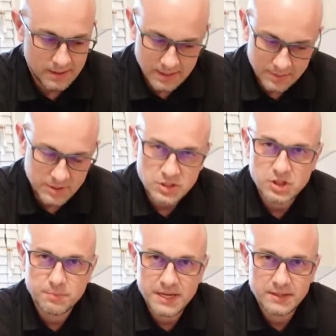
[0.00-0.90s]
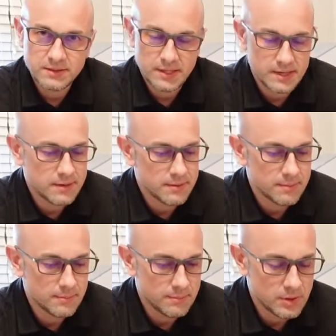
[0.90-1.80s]
and I'm going to speculate
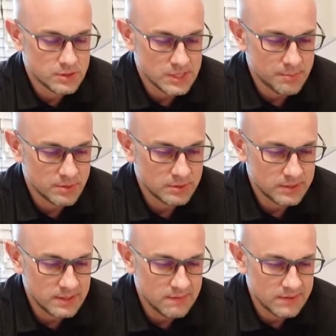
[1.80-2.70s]
because I believe